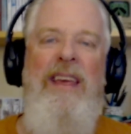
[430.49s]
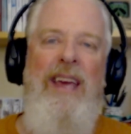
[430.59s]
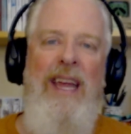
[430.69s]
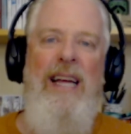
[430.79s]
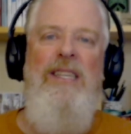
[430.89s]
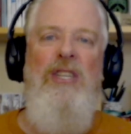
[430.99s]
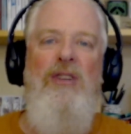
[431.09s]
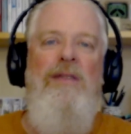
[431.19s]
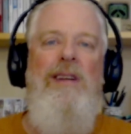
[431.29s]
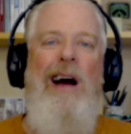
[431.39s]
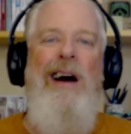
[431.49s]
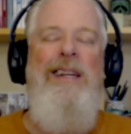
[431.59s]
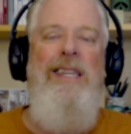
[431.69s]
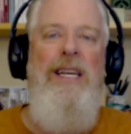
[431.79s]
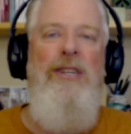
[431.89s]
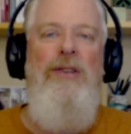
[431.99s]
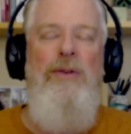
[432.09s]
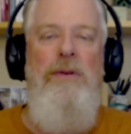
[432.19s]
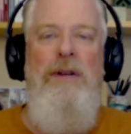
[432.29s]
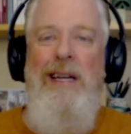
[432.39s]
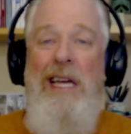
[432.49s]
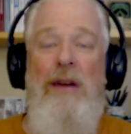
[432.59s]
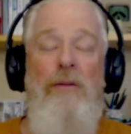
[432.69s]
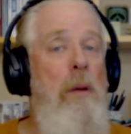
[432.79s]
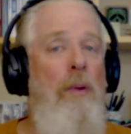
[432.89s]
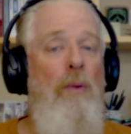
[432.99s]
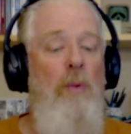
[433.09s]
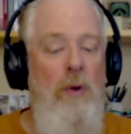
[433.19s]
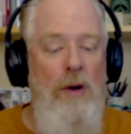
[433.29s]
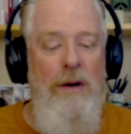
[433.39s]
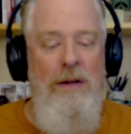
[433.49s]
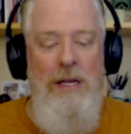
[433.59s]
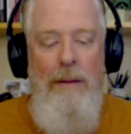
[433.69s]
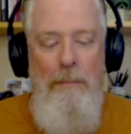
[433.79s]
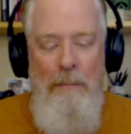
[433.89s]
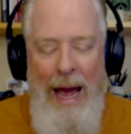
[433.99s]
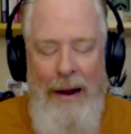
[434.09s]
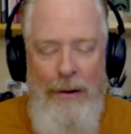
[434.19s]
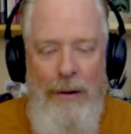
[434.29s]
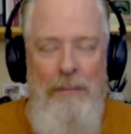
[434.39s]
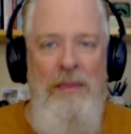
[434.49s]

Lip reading: It has a certain connotation to it. And again, remember, words matter.